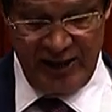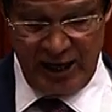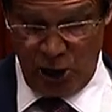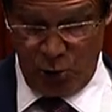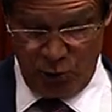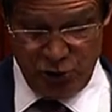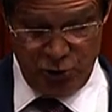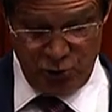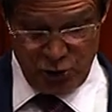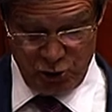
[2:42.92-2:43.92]
they wish
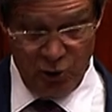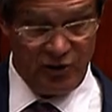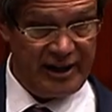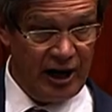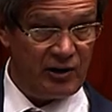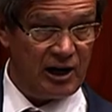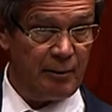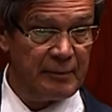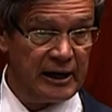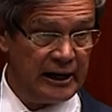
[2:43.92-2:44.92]
to enjoy the
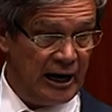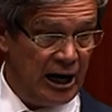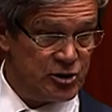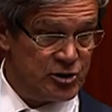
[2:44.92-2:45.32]
outcome are